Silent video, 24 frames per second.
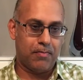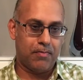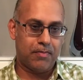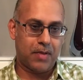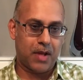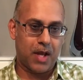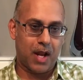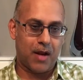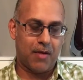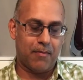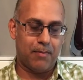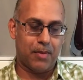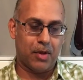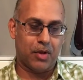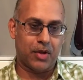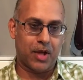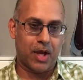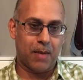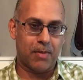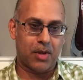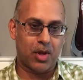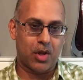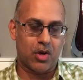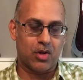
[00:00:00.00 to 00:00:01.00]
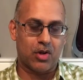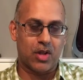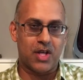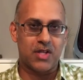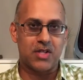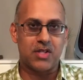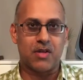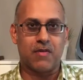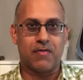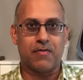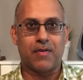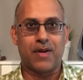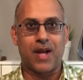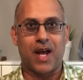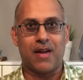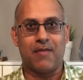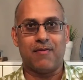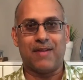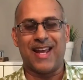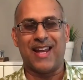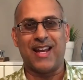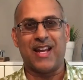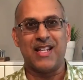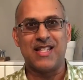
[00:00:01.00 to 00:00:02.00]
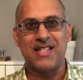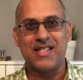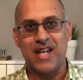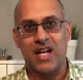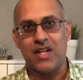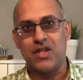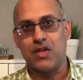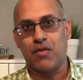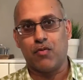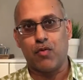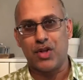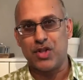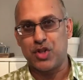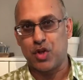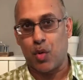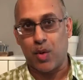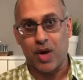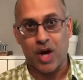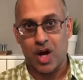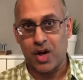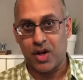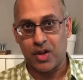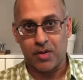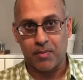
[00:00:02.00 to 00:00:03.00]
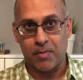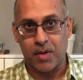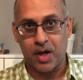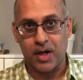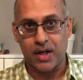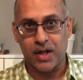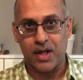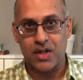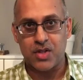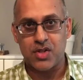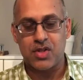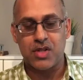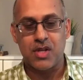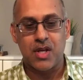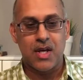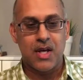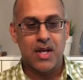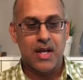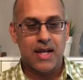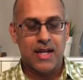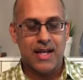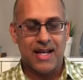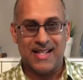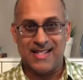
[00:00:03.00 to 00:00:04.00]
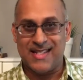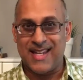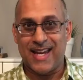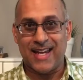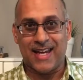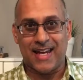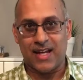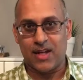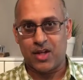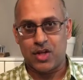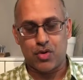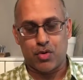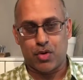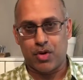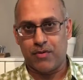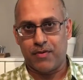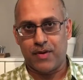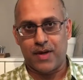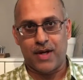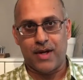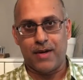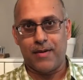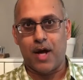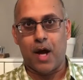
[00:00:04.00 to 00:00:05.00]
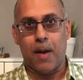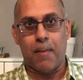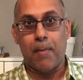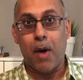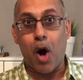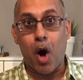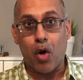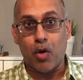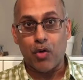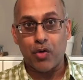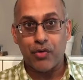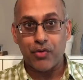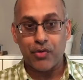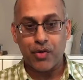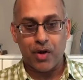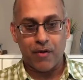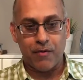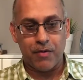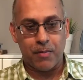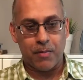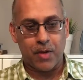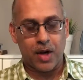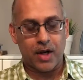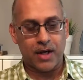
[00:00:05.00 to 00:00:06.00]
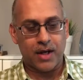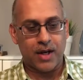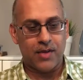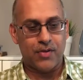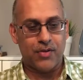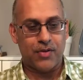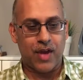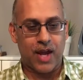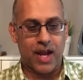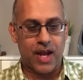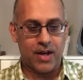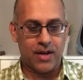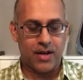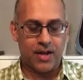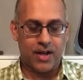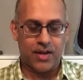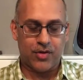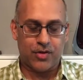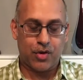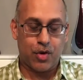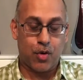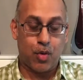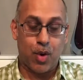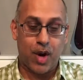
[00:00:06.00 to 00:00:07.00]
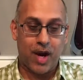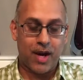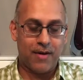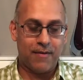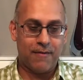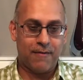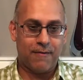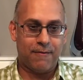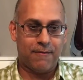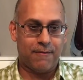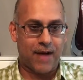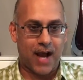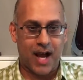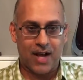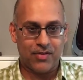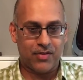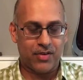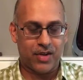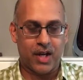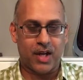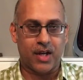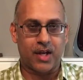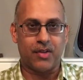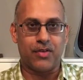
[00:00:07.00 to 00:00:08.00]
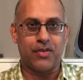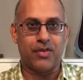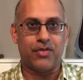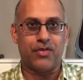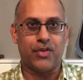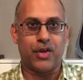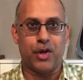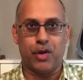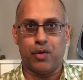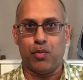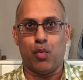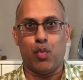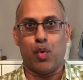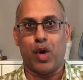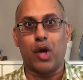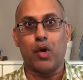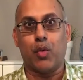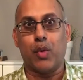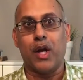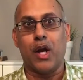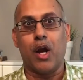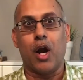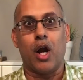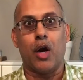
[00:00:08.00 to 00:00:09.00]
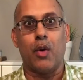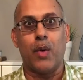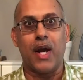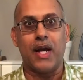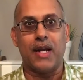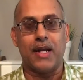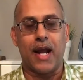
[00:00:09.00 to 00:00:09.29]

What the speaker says: kind of building up a little list of kind of getting a sense of what's going on in the markets and taking sort of a pulse of the markets. And it's quite fascinating to see where we are right